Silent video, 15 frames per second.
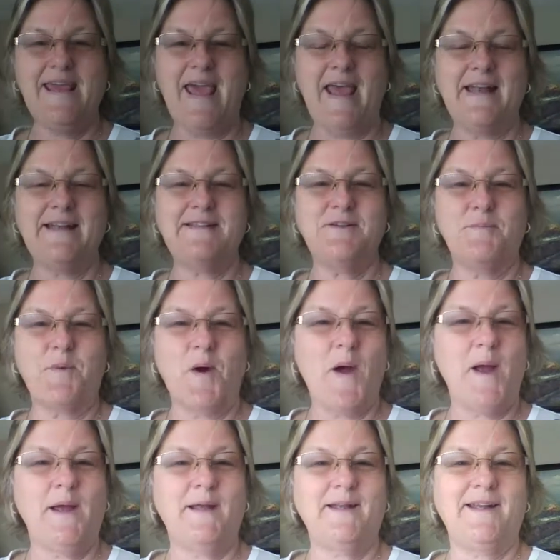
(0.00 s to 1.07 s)
Candace
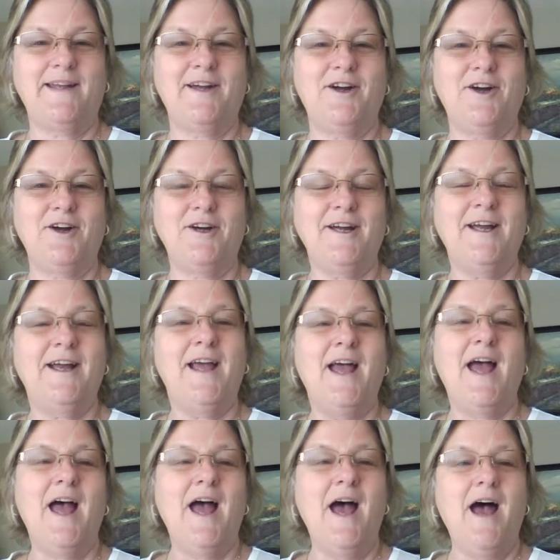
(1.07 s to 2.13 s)
O'Brien here.
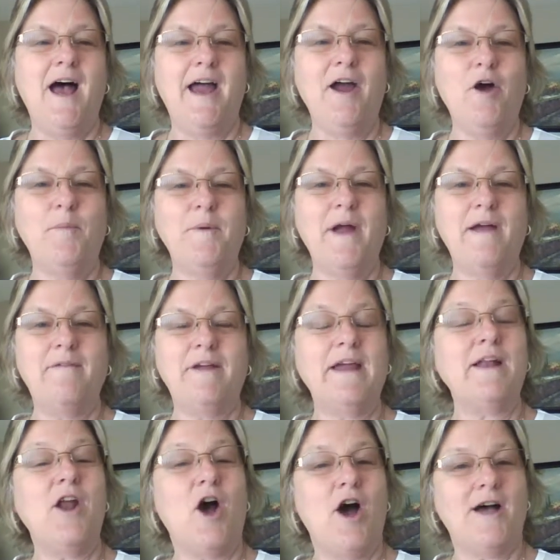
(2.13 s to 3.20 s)
I hope you're having
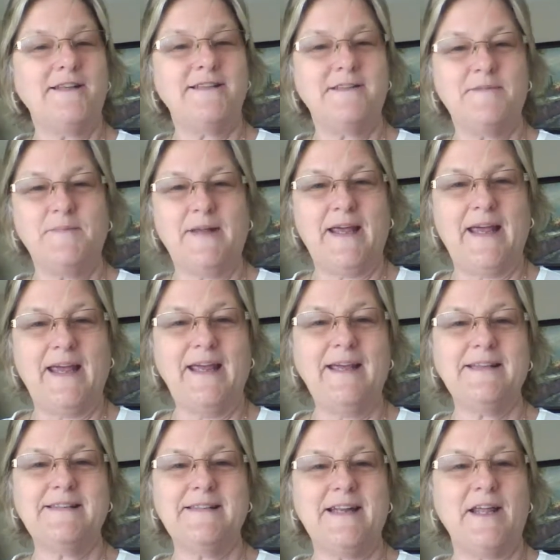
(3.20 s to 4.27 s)
an awesome day.
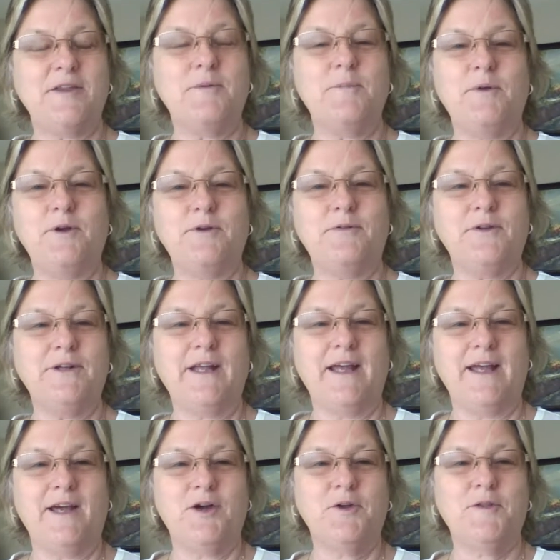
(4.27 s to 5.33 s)
It's another beautiful
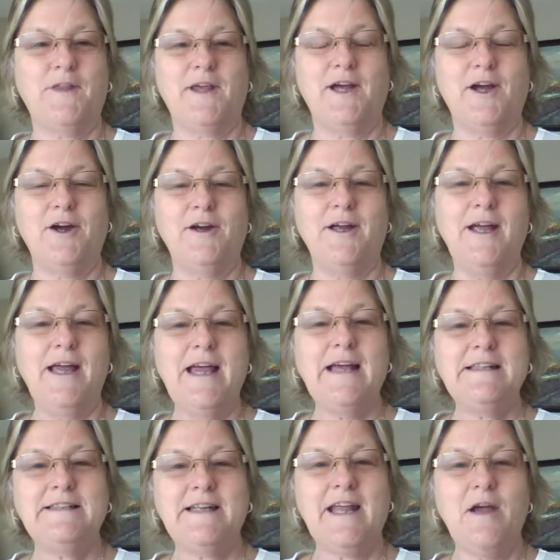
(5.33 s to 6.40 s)
day out there.
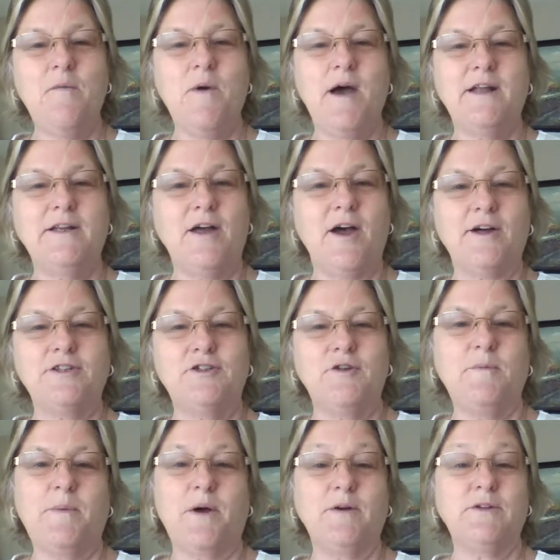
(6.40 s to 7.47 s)
Today I want to talk to
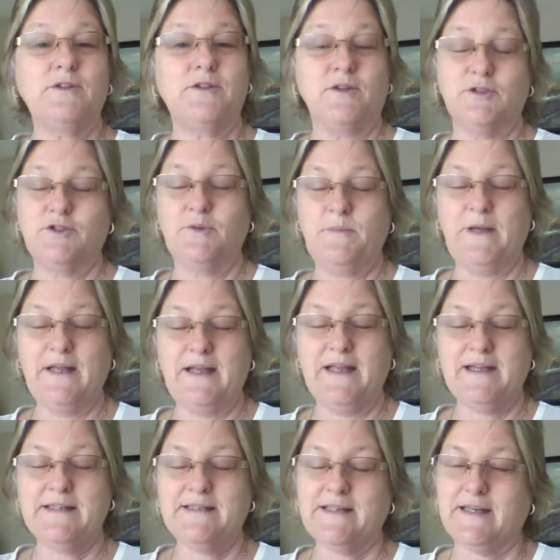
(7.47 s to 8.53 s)
you about social
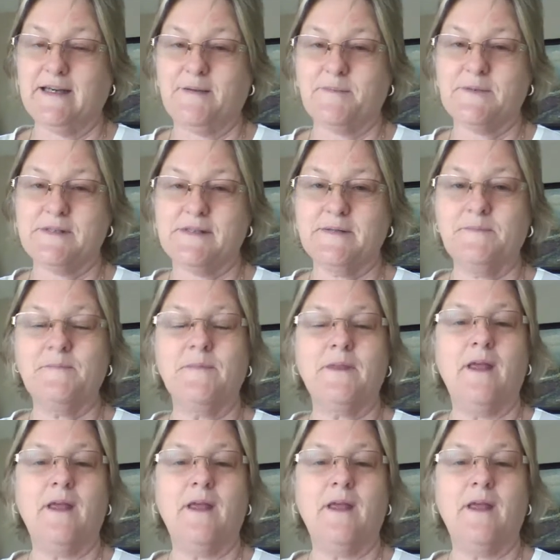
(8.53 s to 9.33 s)
media tips.